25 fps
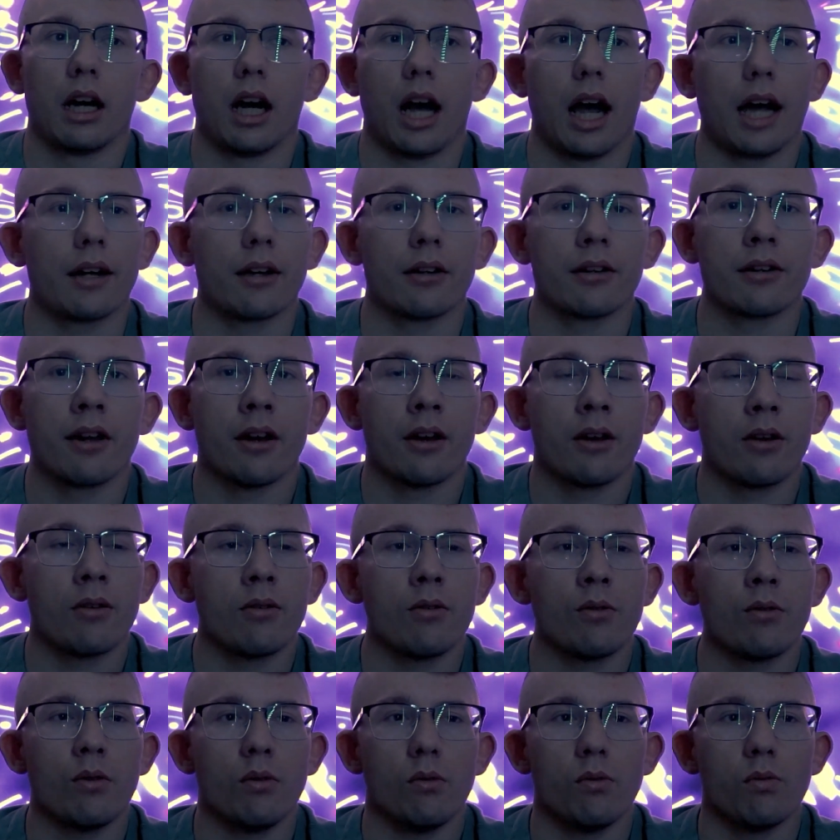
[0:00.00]
I don't
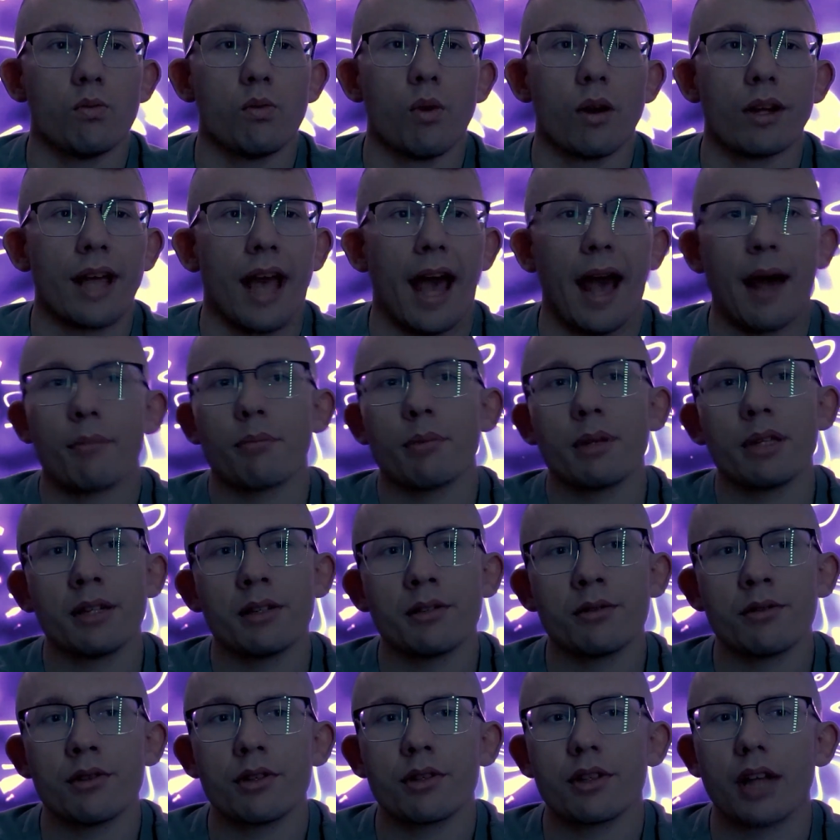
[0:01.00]
know what
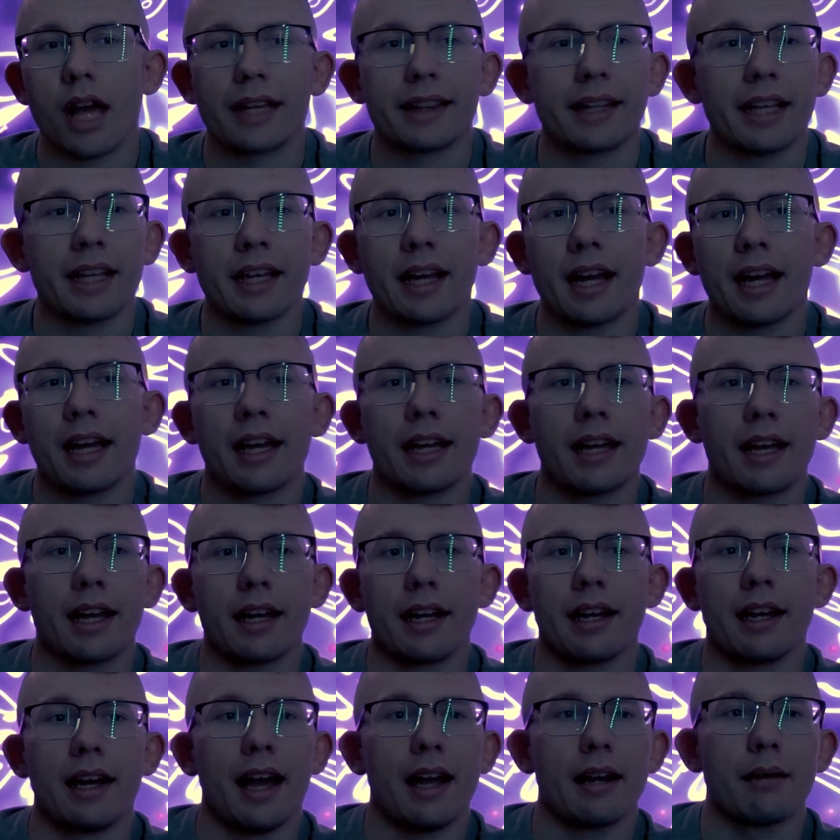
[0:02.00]
happened. I think I
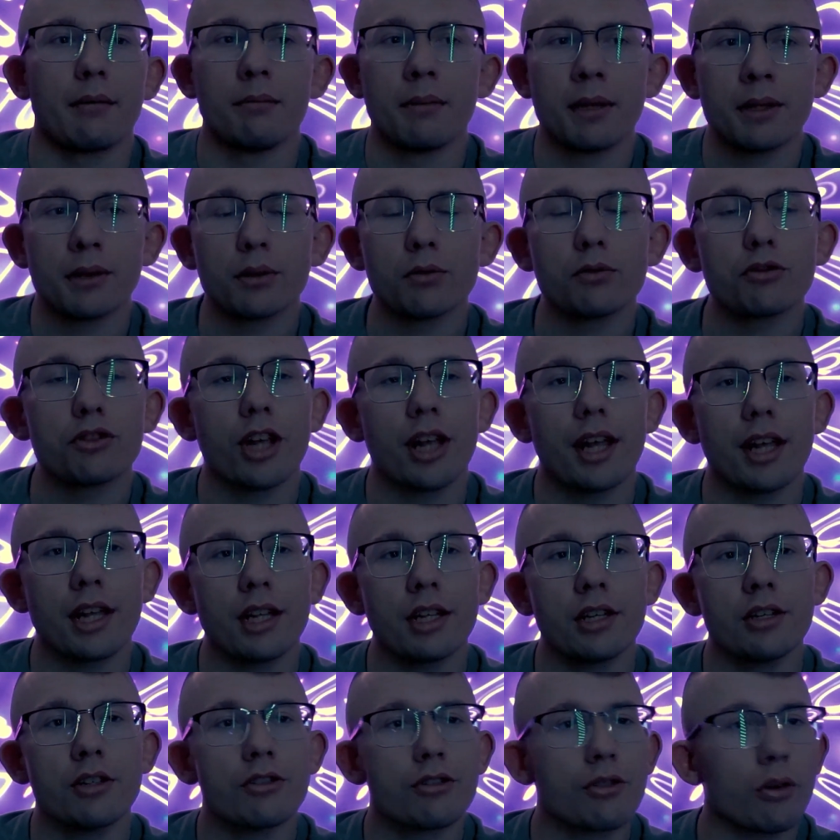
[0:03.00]
had a mental
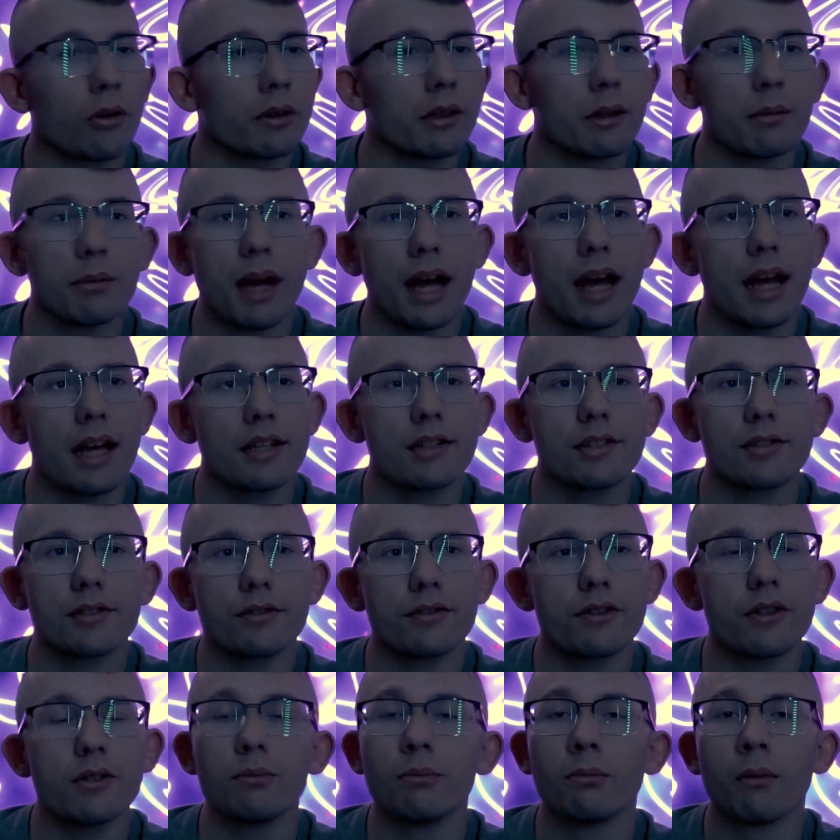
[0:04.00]
change over the past
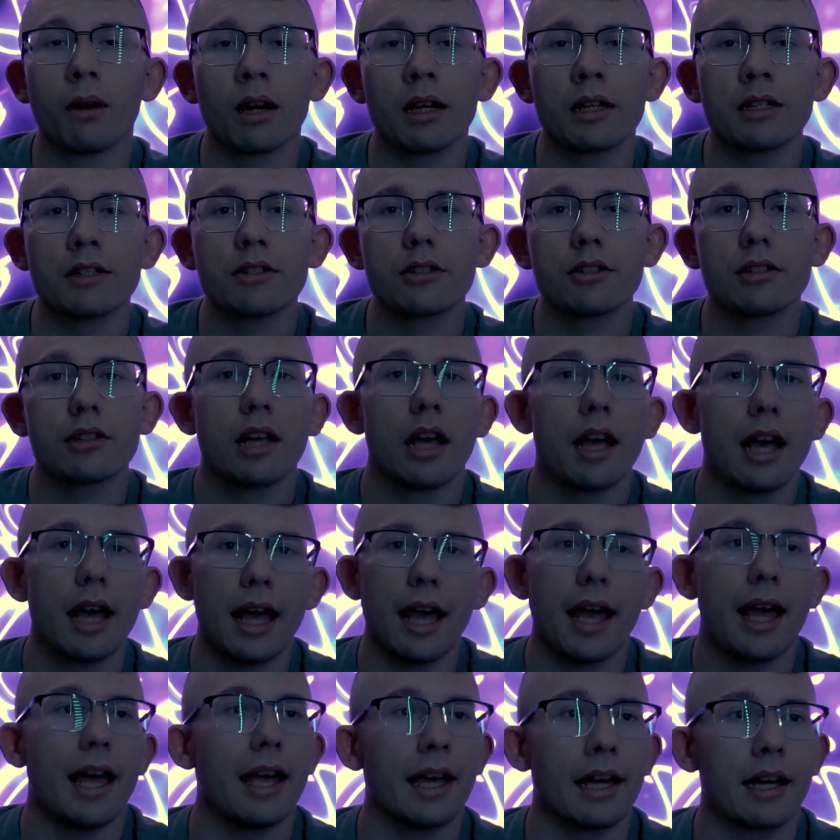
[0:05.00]
few months.
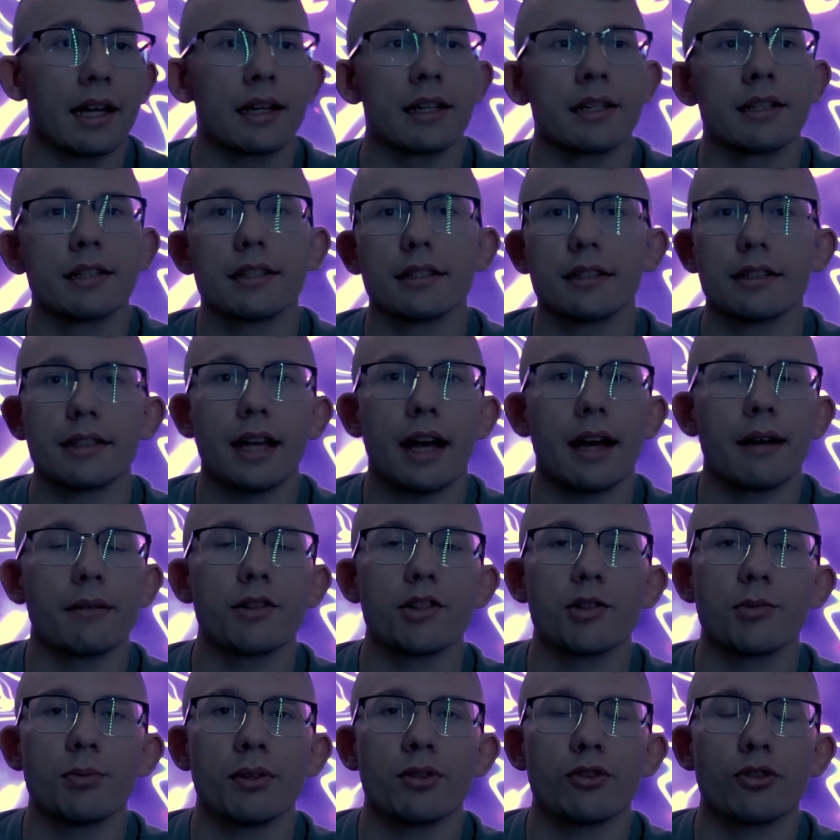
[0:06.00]
And yeah, I've
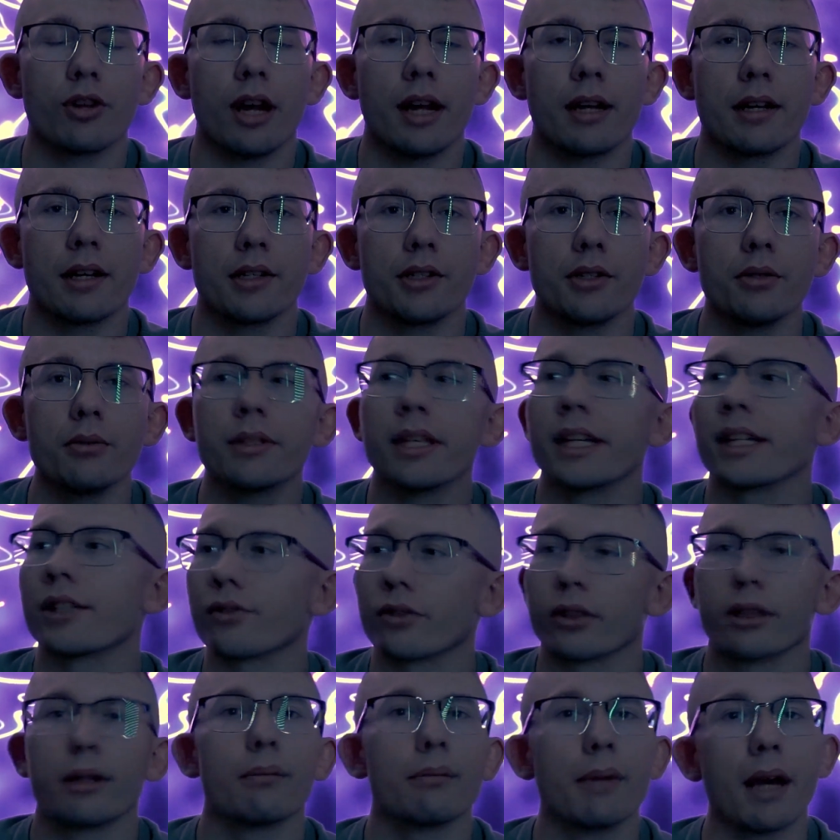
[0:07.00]
just been trying to do things
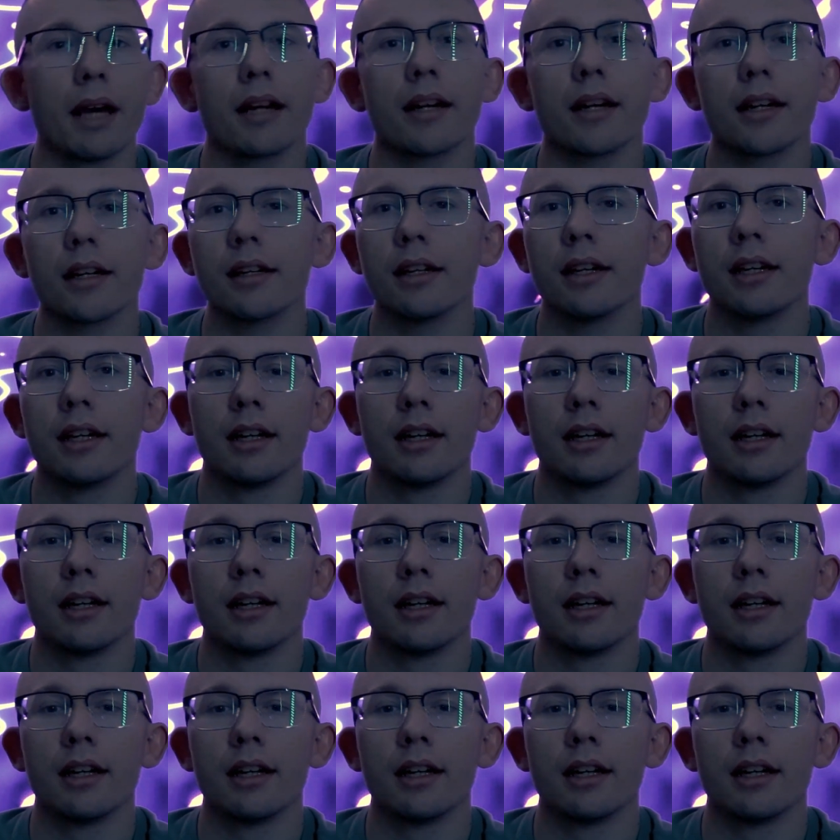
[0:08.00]
for the better.